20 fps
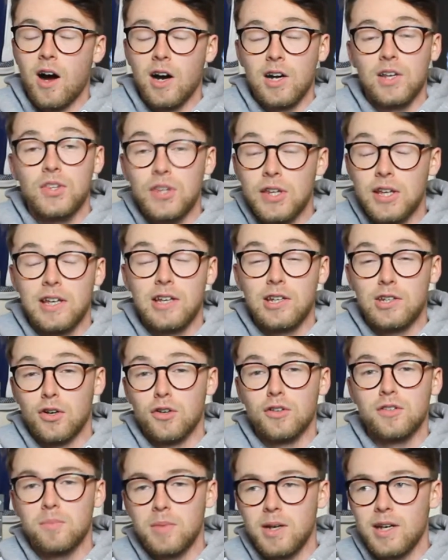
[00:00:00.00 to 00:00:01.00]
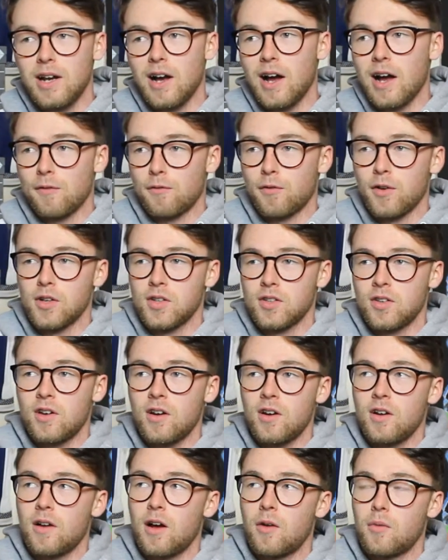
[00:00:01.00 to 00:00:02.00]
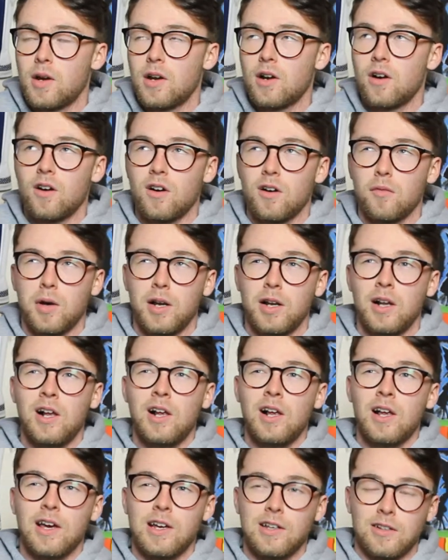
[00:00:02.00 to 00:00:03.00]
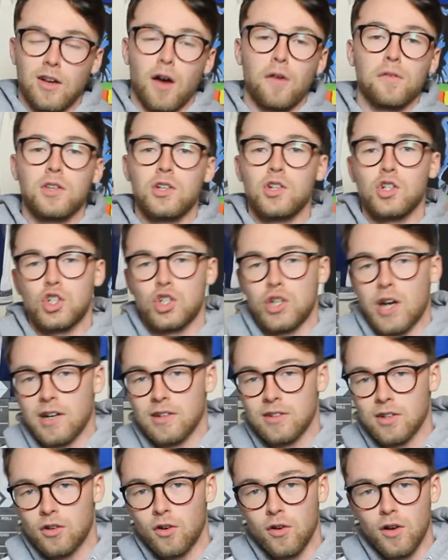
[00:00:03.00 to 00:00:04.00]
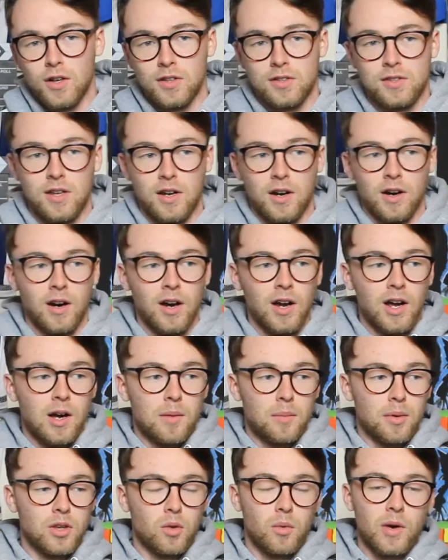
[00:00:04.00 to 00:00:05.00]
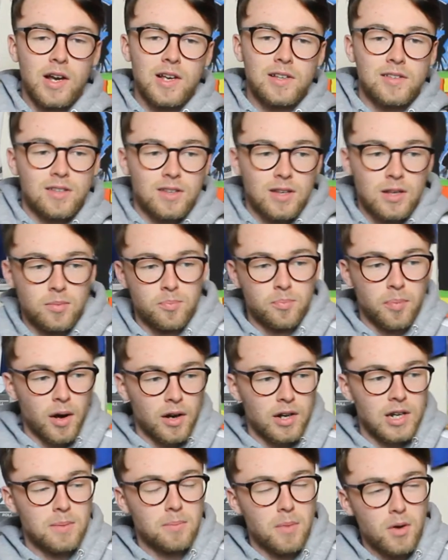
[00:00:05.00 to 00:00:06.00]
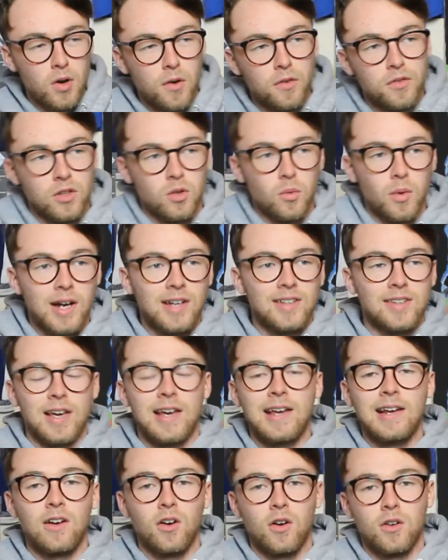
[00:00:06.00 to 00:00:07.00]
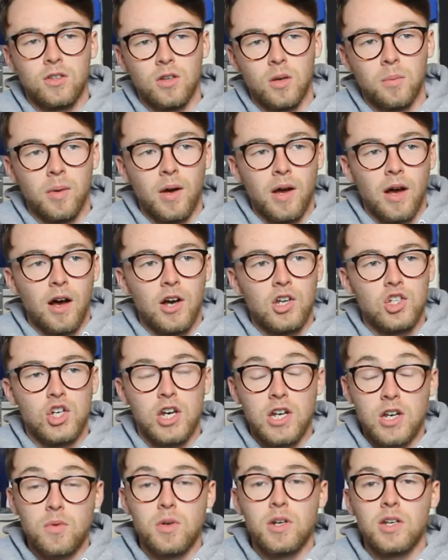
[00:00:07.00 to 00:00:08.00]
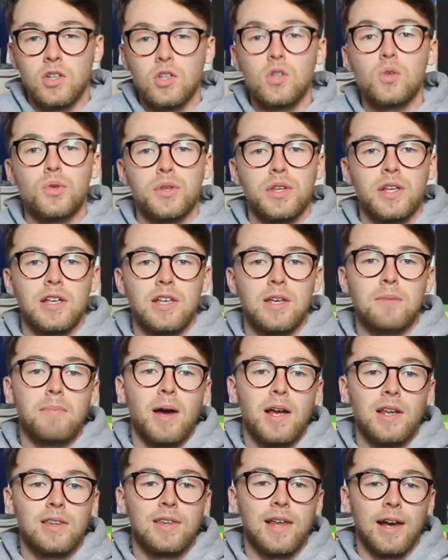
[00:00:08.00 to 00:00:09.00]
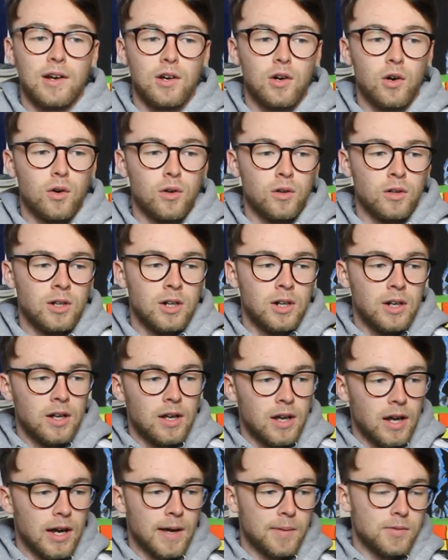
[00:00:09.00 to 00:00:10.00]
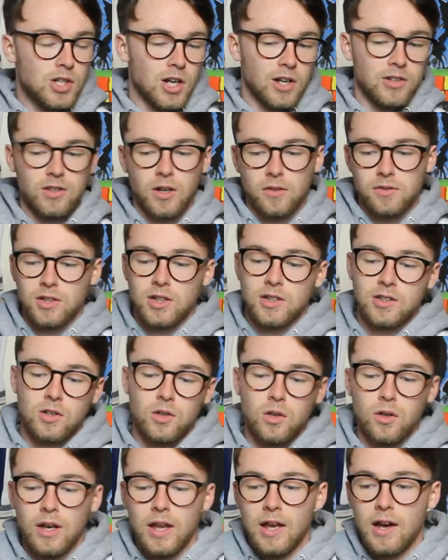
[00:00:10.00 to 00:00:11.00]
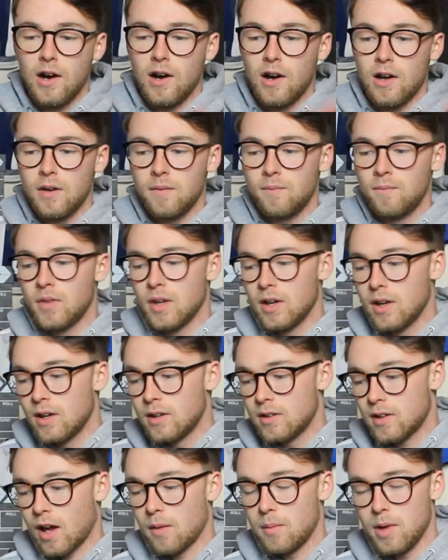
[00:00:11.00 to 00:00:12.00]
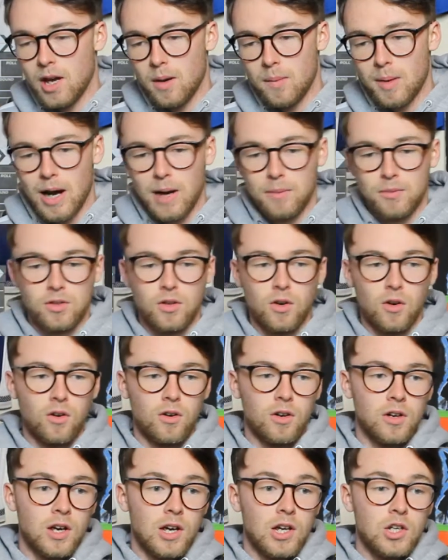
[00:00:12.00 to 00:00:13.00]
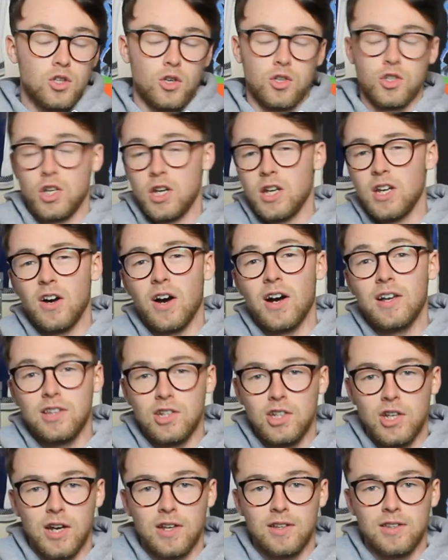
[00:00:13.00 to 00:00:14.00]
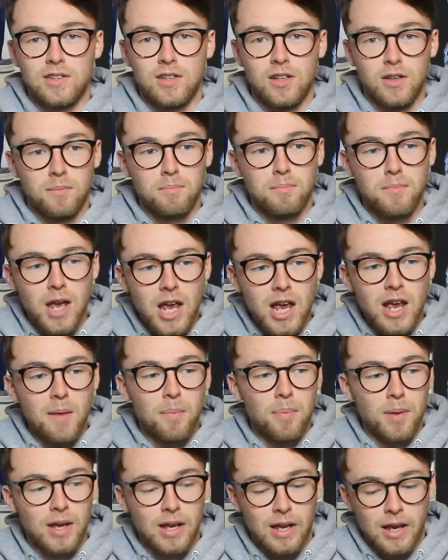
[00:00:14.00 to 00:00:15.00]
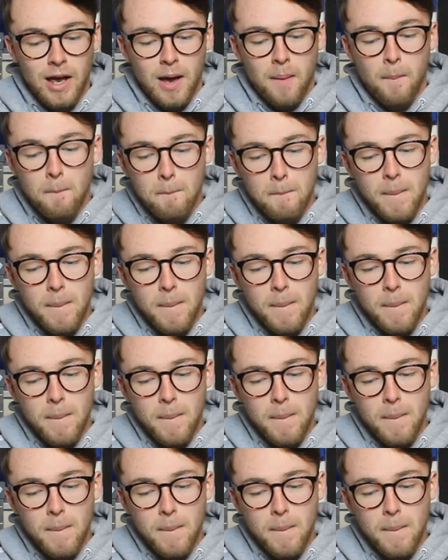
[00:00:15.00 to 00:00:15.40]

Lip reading: I think he does mean it. At first thought, I went, oh, well, he's obviously just shanked across there. But the way his body moves and the way his head looks up, I genuinely do think he meant that goal. Chelsea obviously got the goal late on. Tammy Abraham scored. Jorginho had the chance to maybe